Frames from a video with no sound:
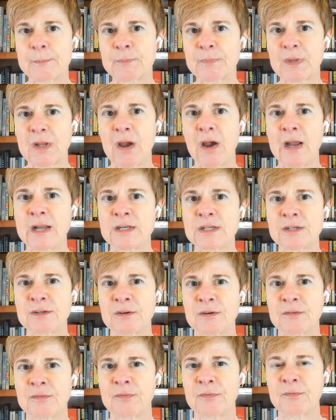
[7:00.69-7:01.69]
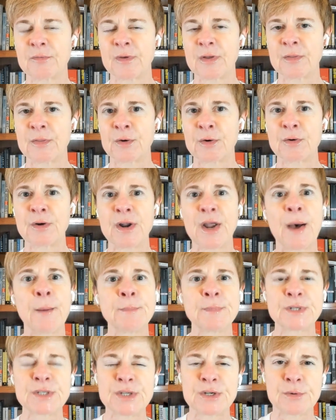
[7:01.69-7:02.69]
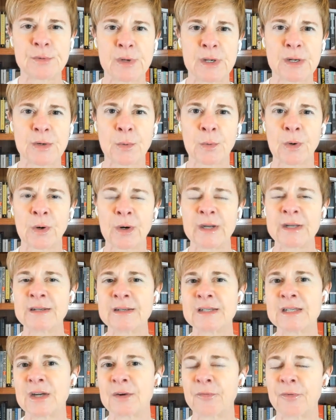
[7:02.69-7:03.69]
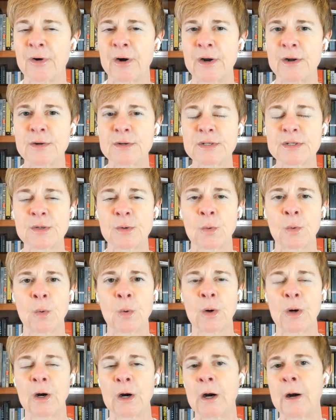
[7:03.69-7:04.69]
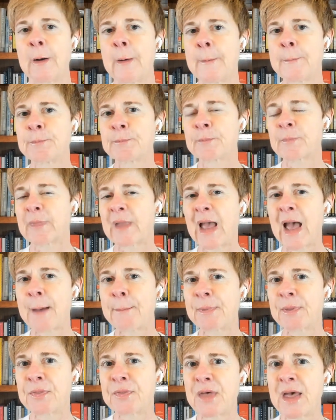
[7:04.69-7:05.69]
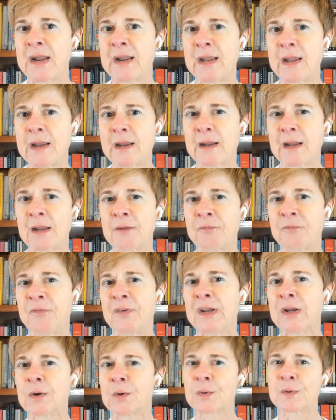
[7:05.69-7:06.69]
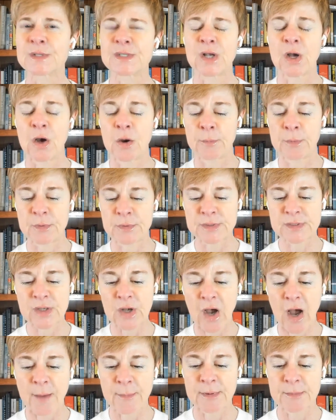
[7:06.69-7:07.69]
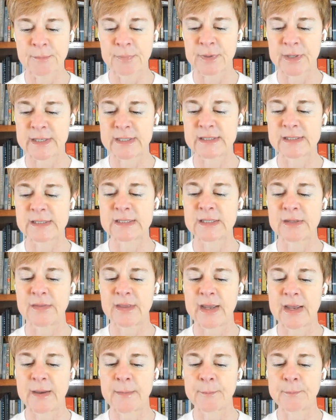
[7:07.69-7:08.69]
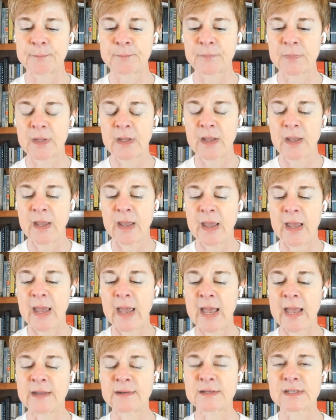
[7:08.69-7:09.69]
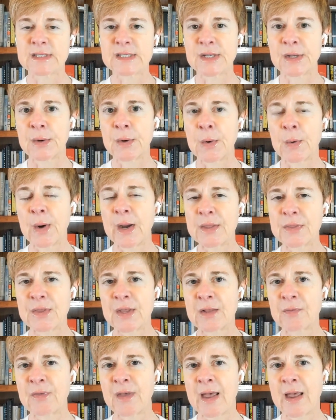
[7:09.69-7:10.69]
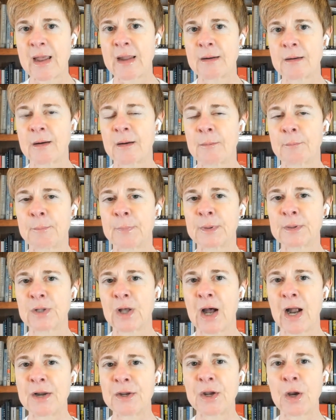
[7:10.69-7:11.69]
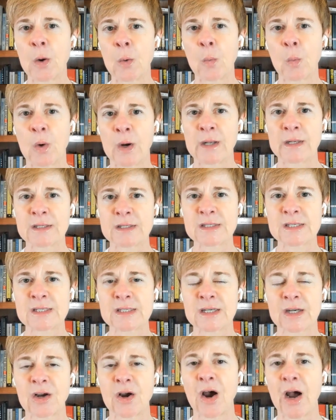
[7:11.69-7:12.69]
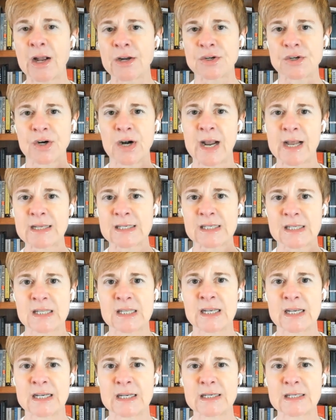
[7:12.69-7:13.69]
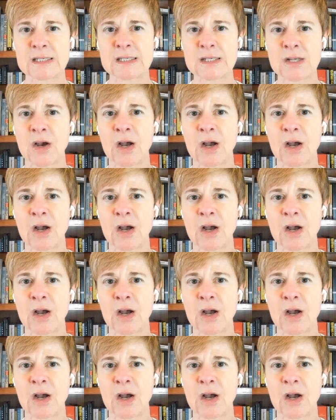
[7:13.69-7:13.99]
kind of, they're numb to it or indifferent or apathetic. It feels almost commonplace to them. And so I think that Bolaño wants to contrast these